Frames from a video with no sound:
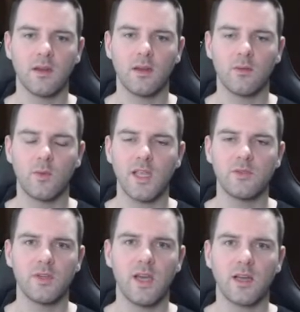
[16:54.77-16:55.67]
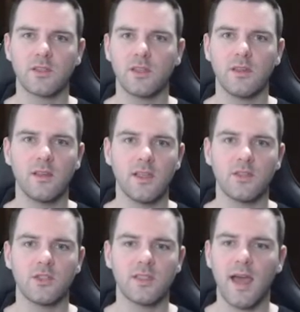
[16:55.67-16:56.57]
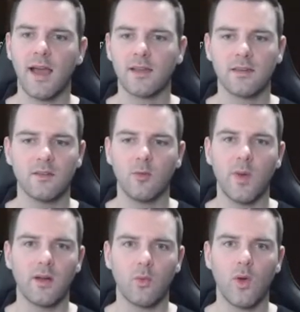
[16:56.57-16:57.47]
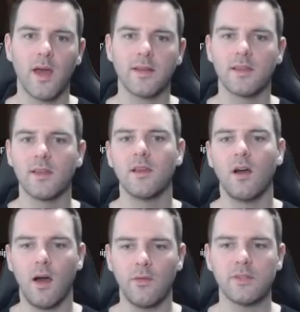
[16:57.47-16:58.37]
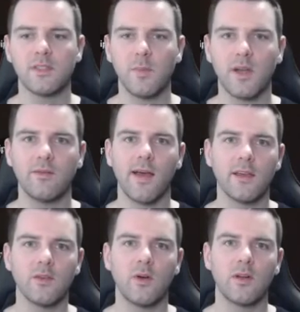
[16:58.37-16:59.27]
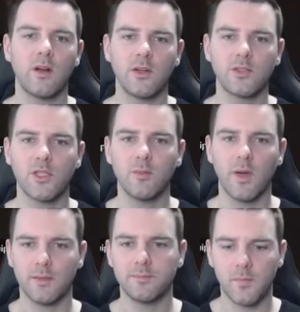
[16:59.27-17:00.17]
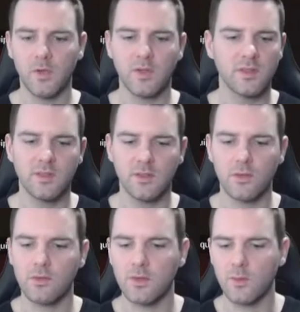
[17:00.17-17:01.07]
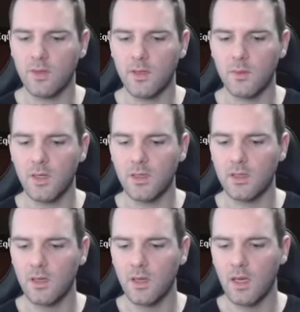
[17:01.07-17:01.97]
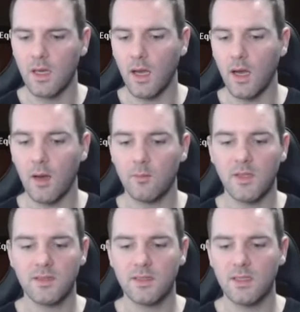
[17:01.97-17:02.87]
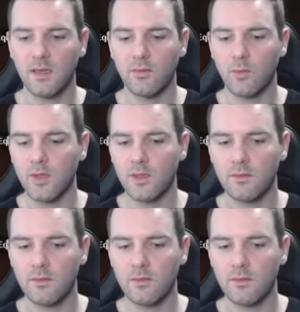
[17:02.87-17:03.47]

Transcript: rage reduction each attack, no matter what. Obviously better value on an archer, but you can still use it with anybody. Let's see if we can